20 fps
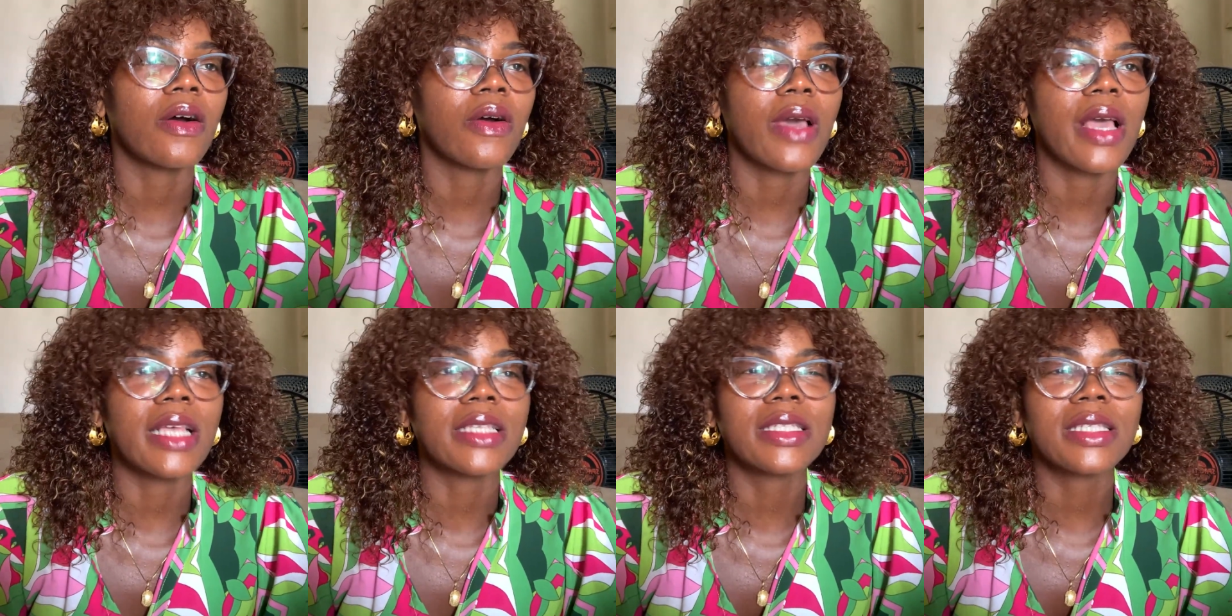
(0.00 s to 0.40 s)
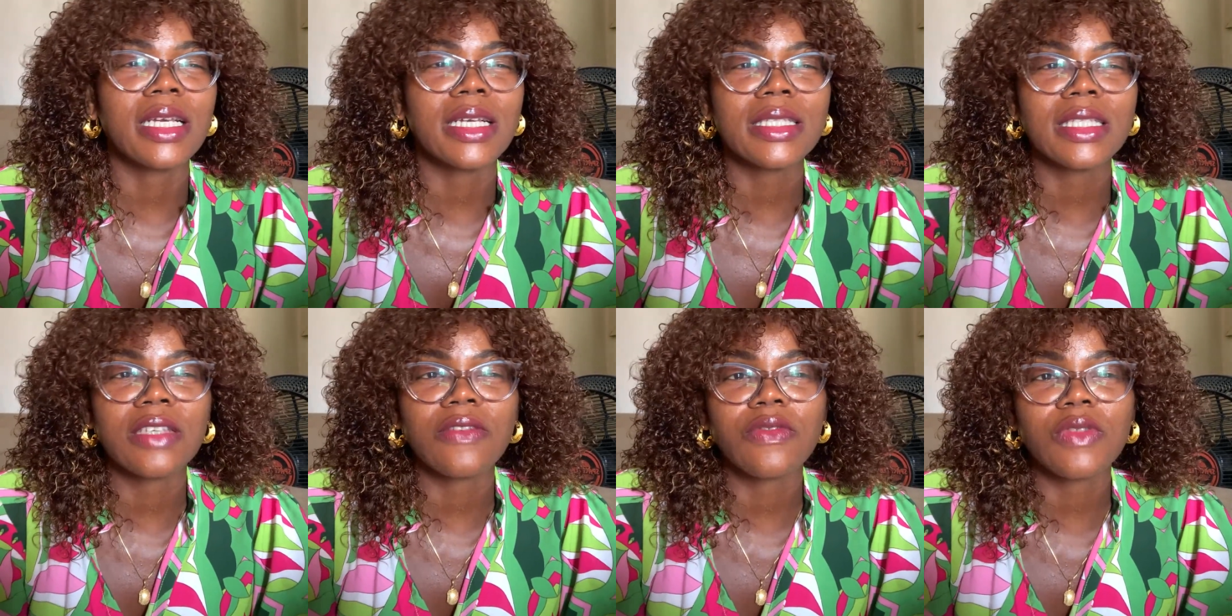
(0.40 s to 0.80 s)

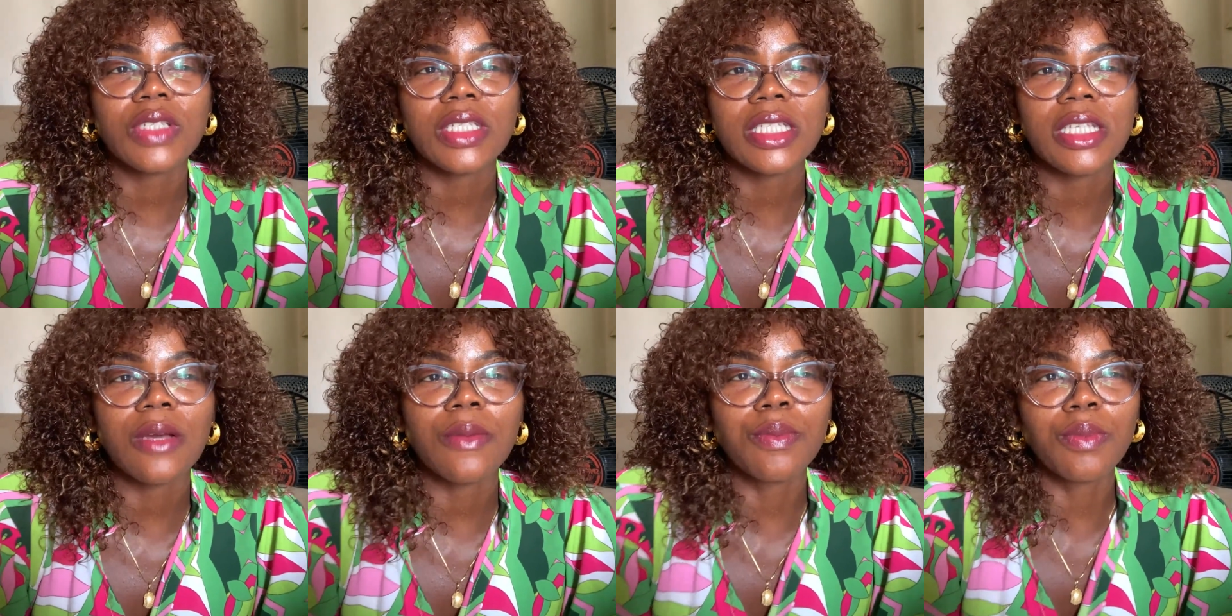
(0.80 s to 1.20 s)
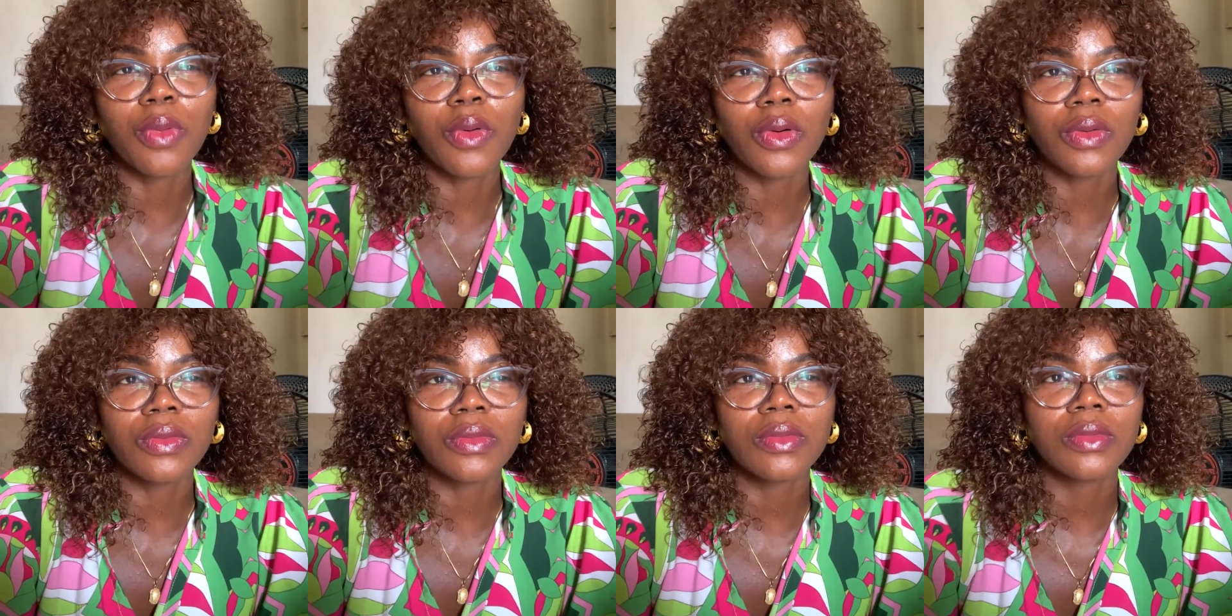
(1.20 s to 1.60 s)
excessive
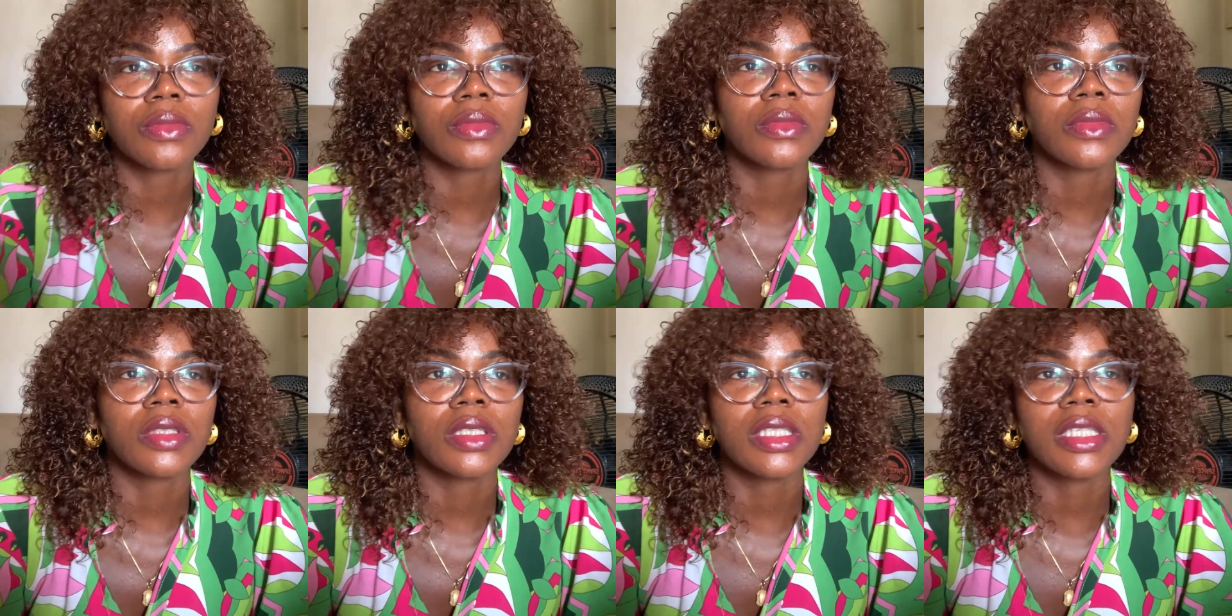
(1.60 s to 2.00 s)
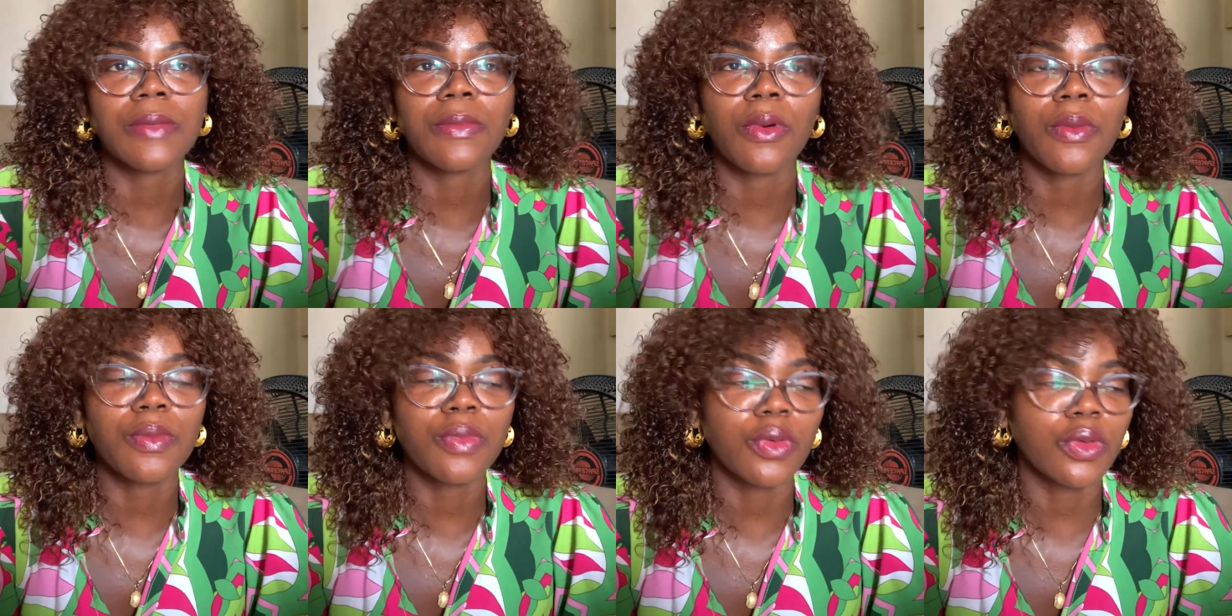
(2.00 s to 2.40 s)

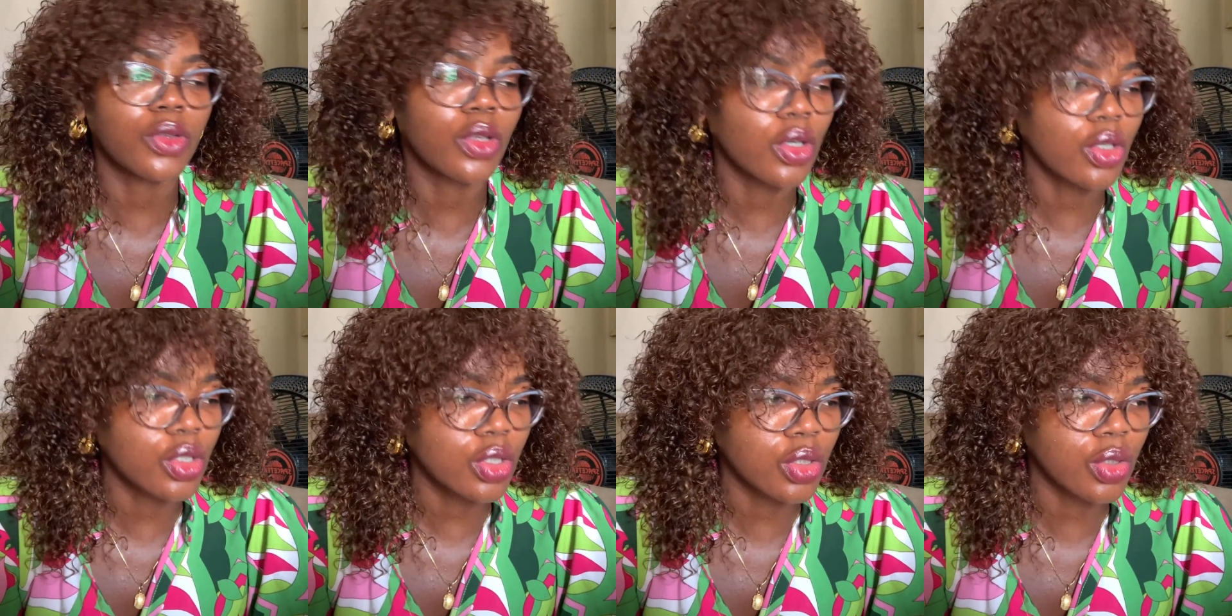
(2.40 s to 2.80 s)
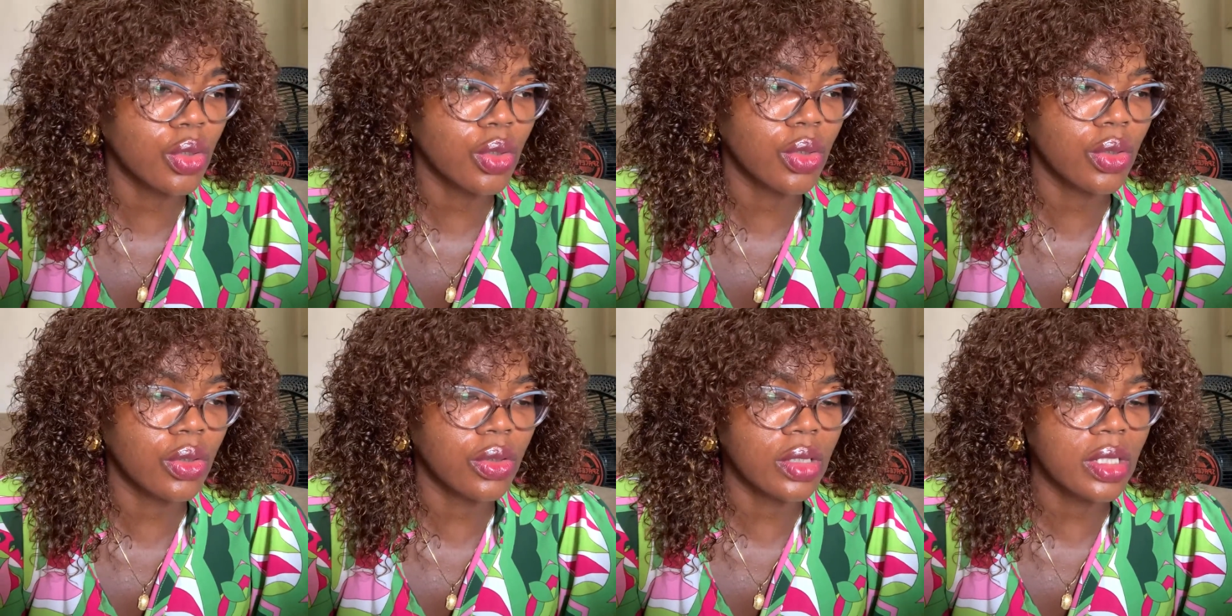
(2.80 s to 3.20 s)
sebum production.
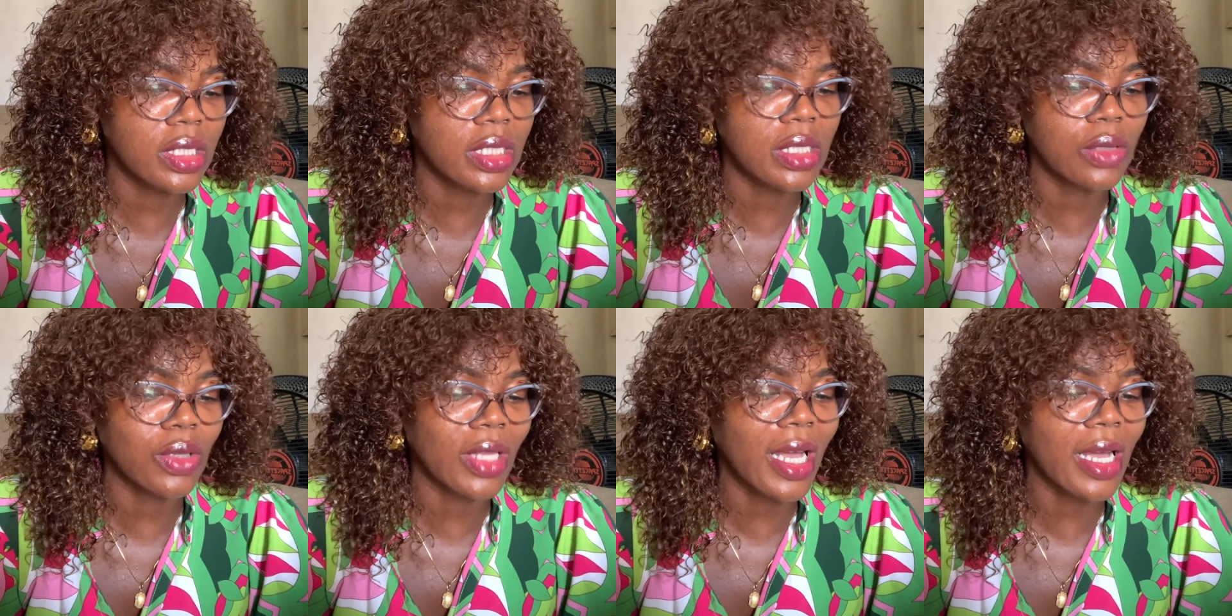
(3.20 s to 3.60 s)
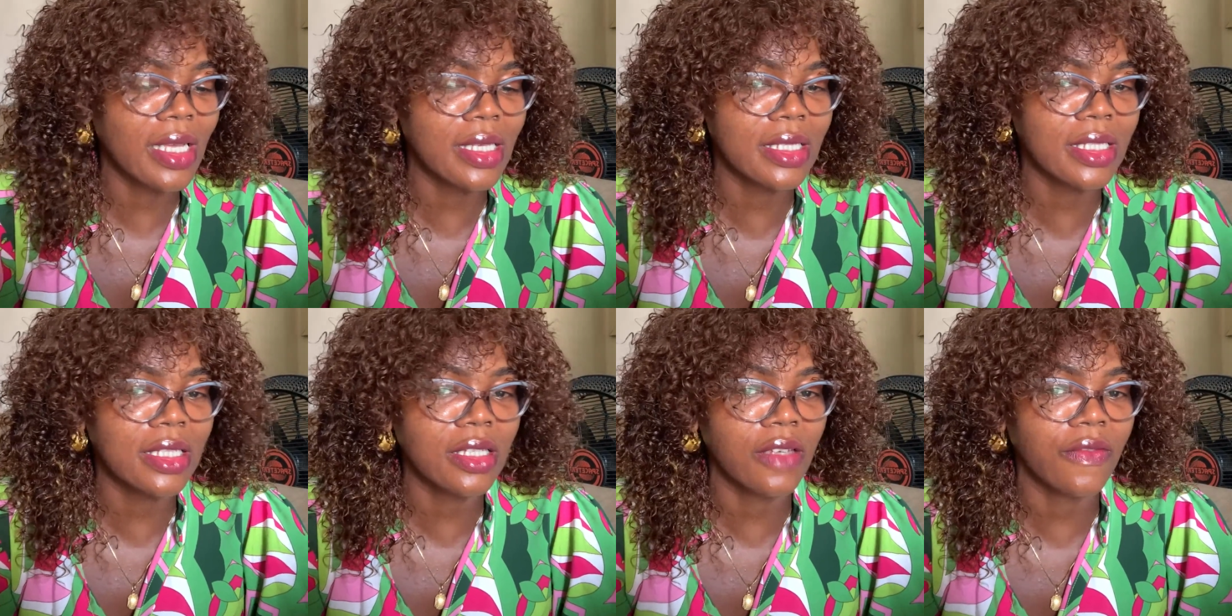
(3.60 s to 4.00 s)

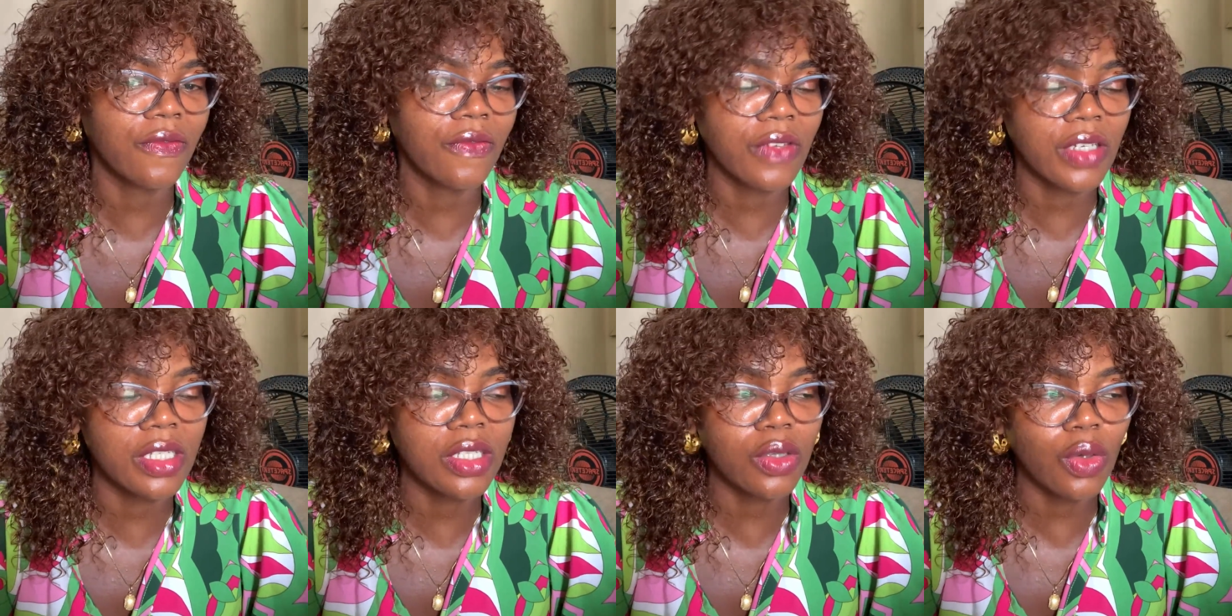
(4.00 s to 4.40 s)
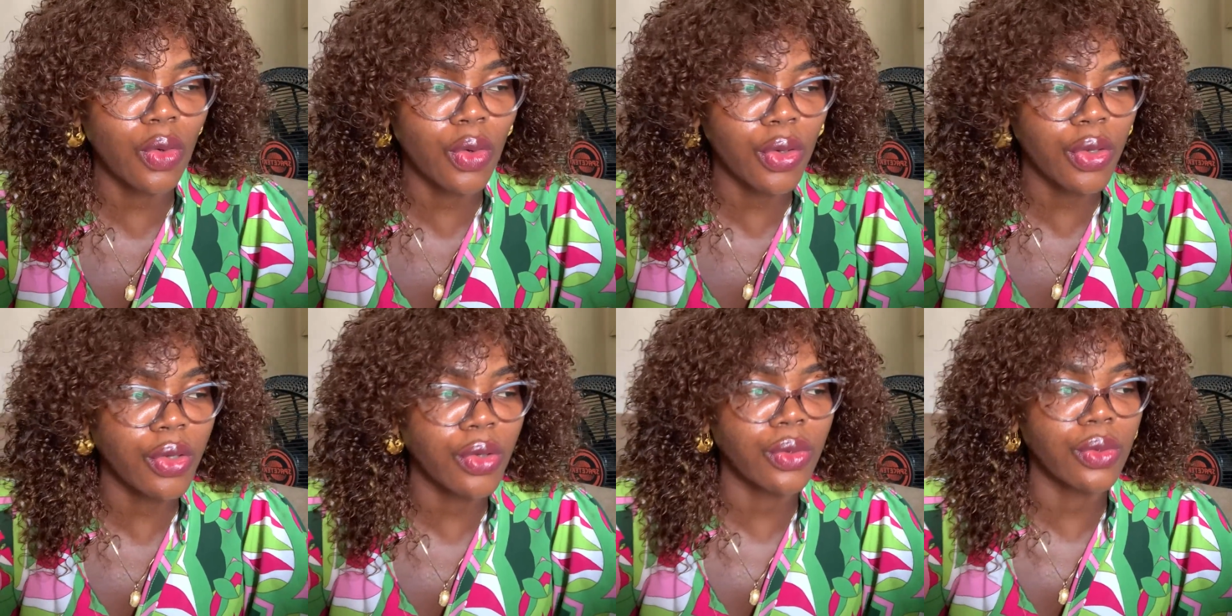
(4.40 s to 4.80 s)
That's the face
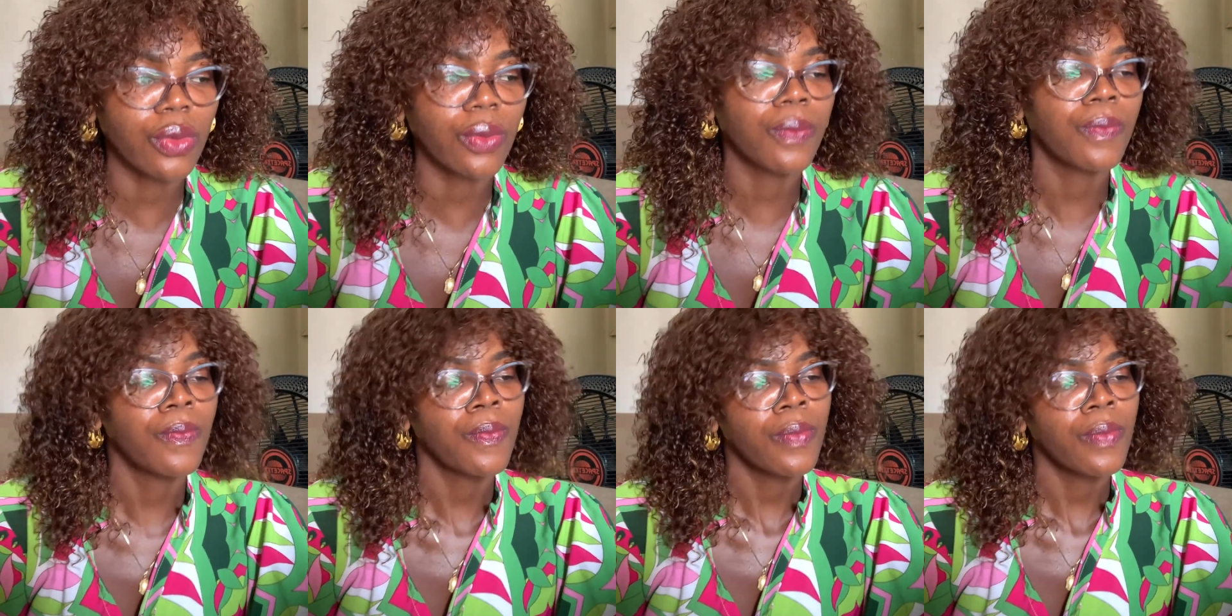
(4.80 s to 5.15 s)
oil,